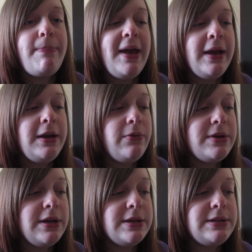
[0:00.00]
big and he
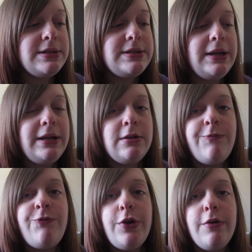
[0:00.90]
always gets his little
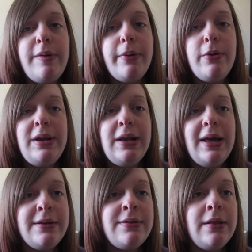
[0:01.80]
furry bony
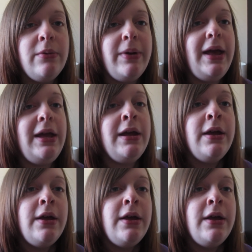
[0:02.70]
legs in the way